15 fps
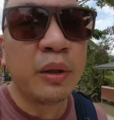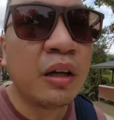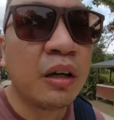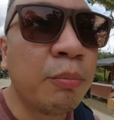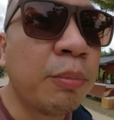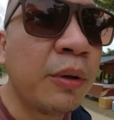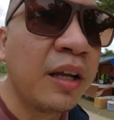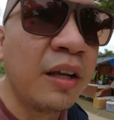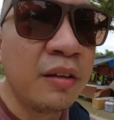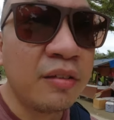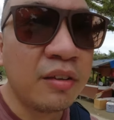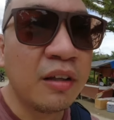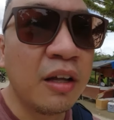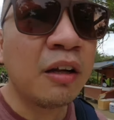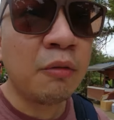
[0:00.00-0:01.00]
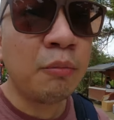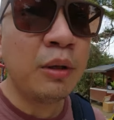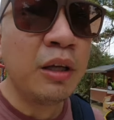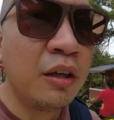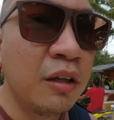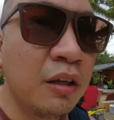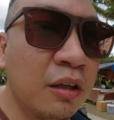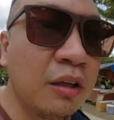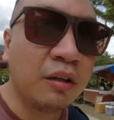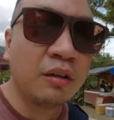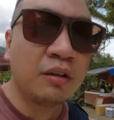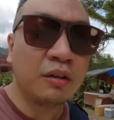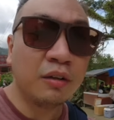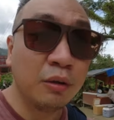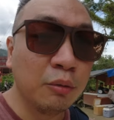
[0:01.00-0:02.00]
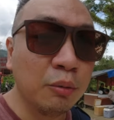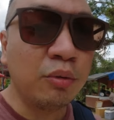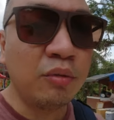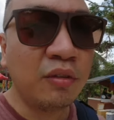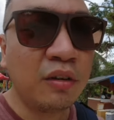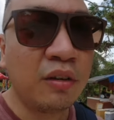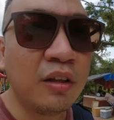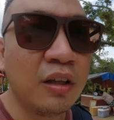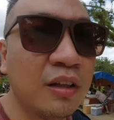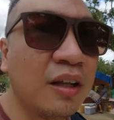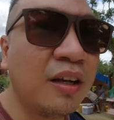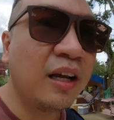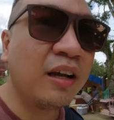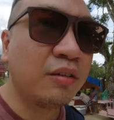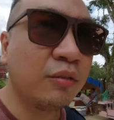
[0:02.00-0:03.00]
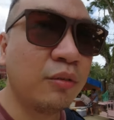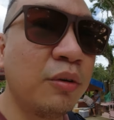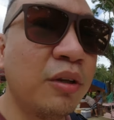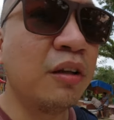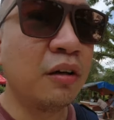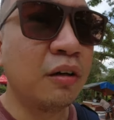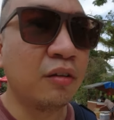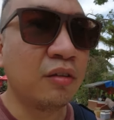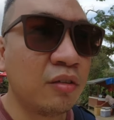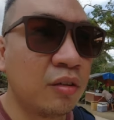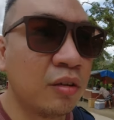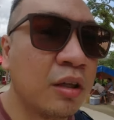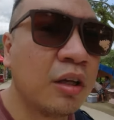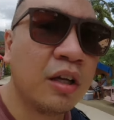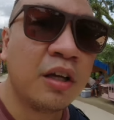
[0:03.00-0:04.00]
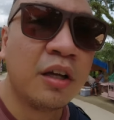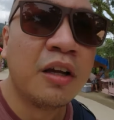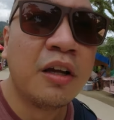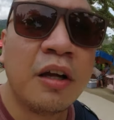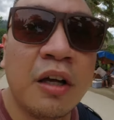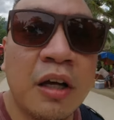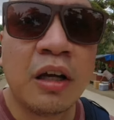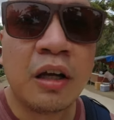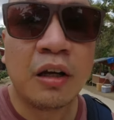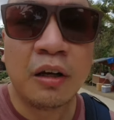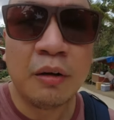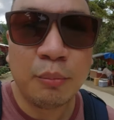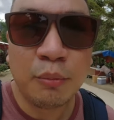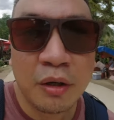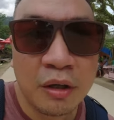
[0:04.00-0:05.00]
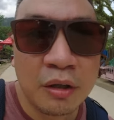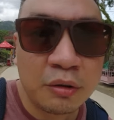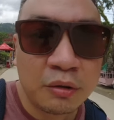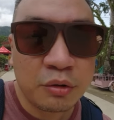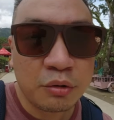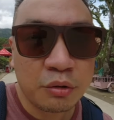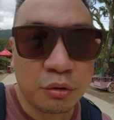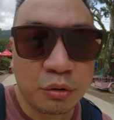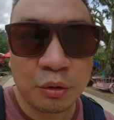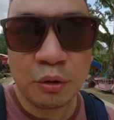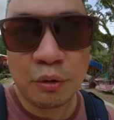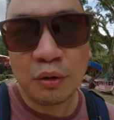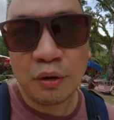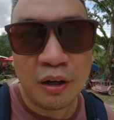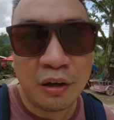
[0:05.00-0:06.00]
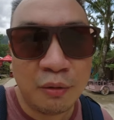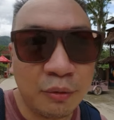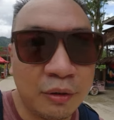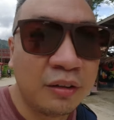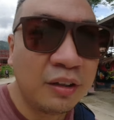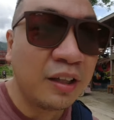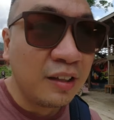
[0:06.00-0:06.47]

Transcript: with our place not being used in the last 2 years, I'm not sure how it